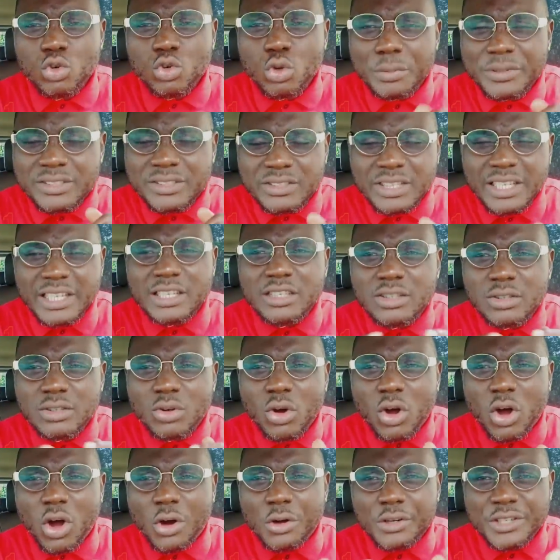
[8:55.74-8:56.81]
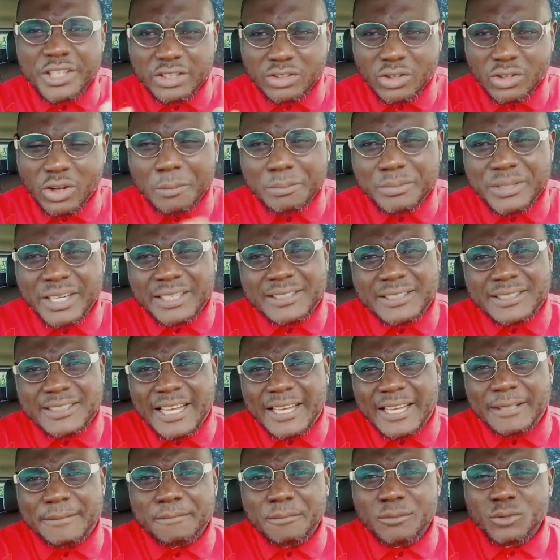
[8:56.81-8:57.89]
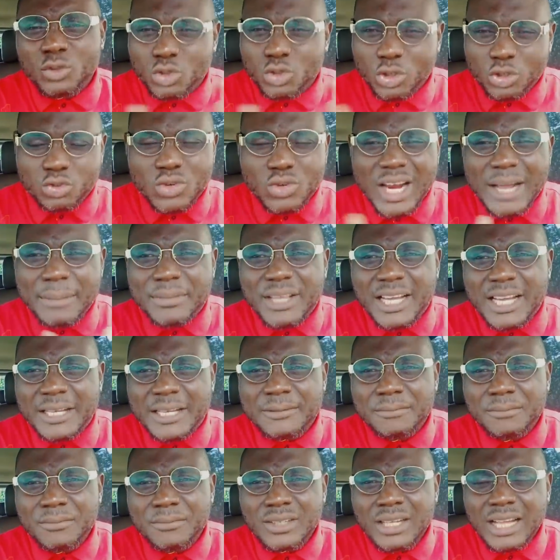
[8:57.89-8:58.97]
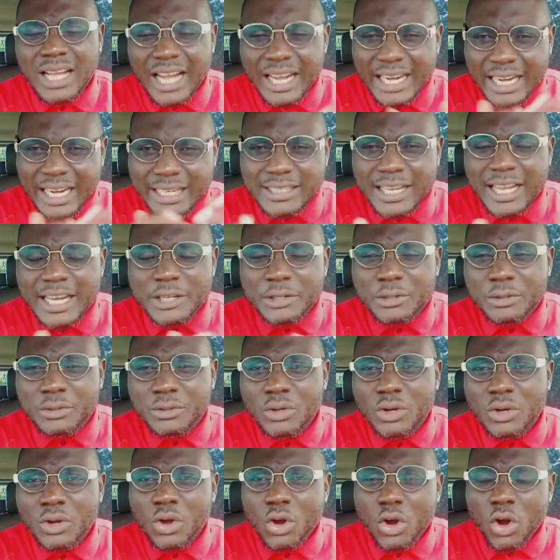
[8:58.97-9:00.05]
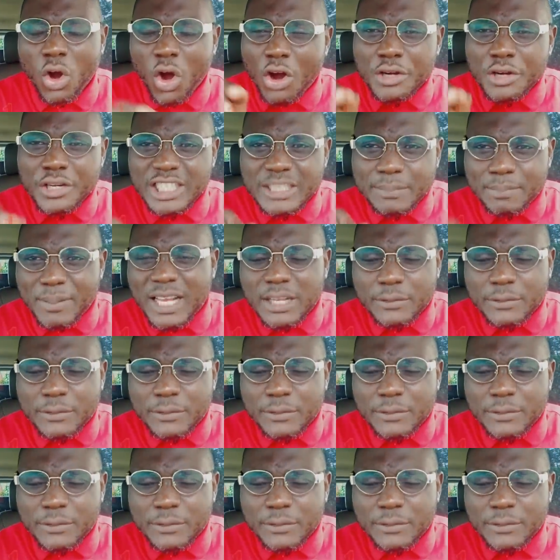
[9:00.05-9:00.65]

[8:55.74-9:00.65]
You'll be seeing all these updates there. Subscribe there. And I tell you, on this